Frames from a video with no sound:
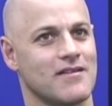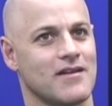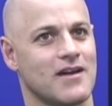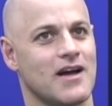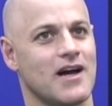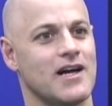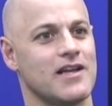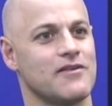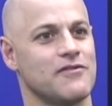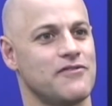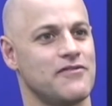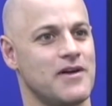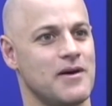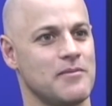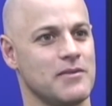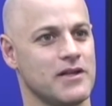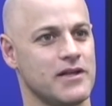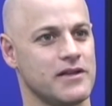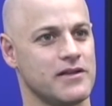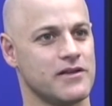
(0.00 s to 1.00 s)
kind of
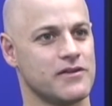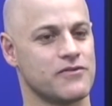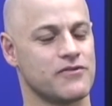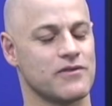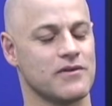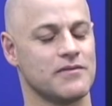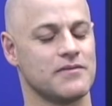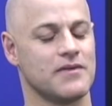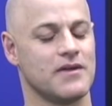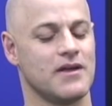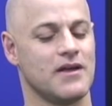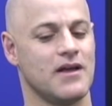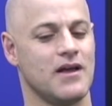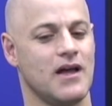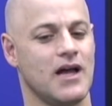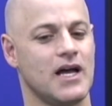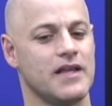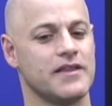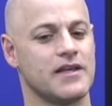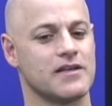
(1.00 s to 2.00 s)
family in Israel.
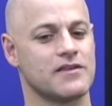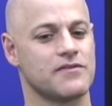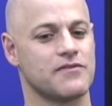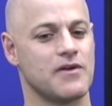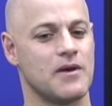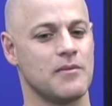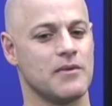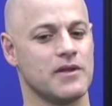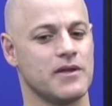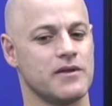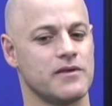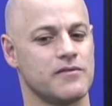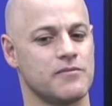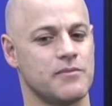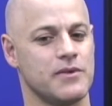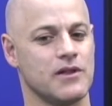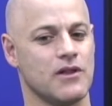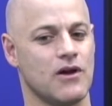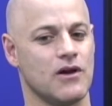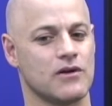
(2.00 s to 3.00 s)
Anat's families
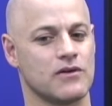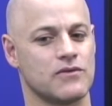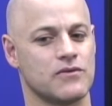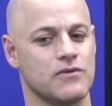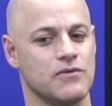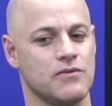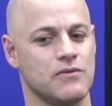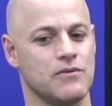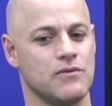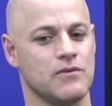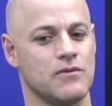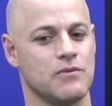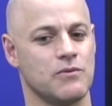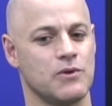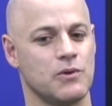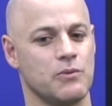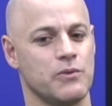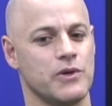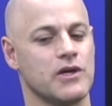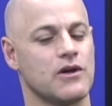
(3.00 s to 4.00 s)
belong to
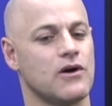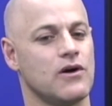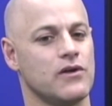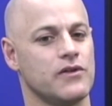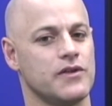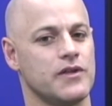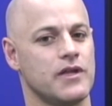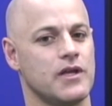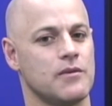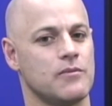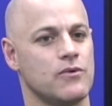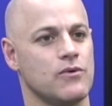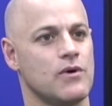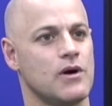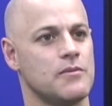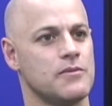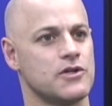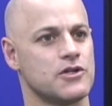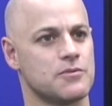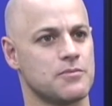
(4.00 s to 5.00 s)
what we call in Hebrew
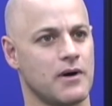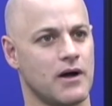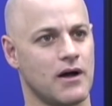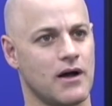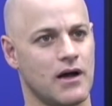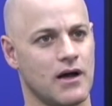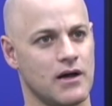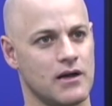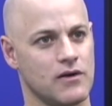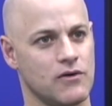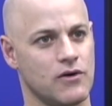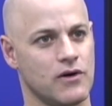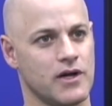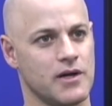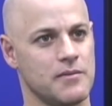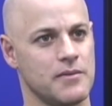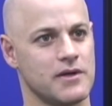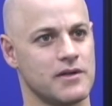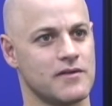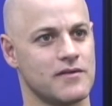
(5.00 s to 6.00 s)
Hamishpacha
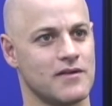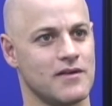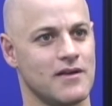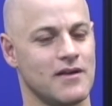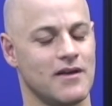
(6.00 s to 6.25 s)
Halochemet,